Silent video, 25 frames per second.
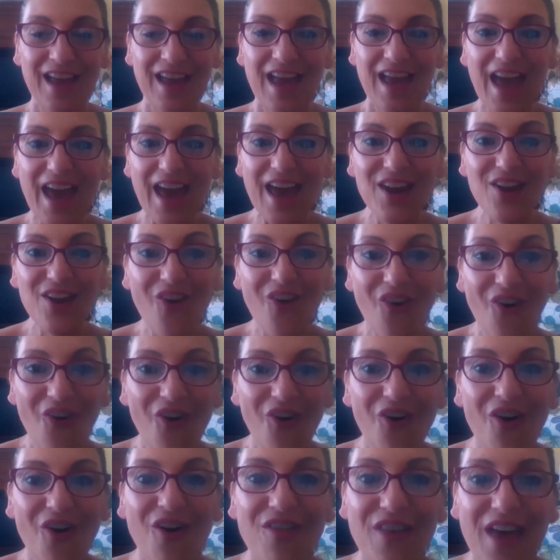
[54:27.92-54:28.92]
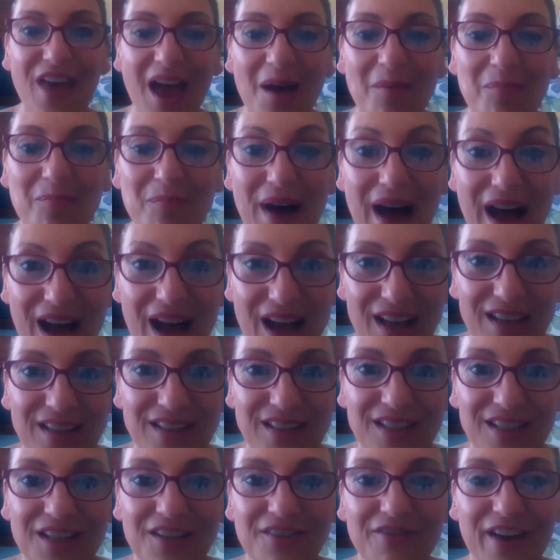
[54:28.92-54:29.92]
And all that
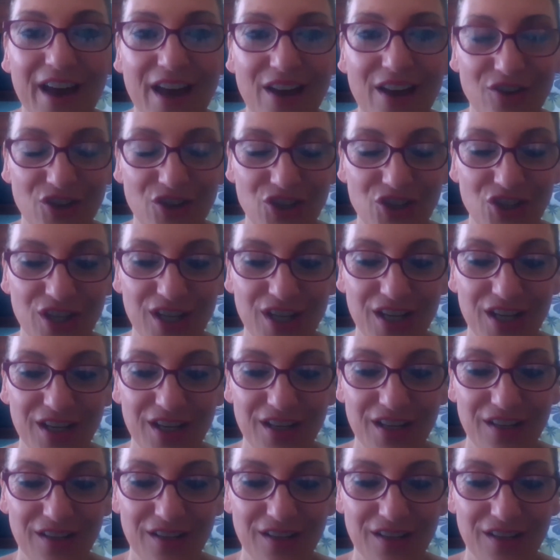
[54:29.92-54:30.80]
positive energy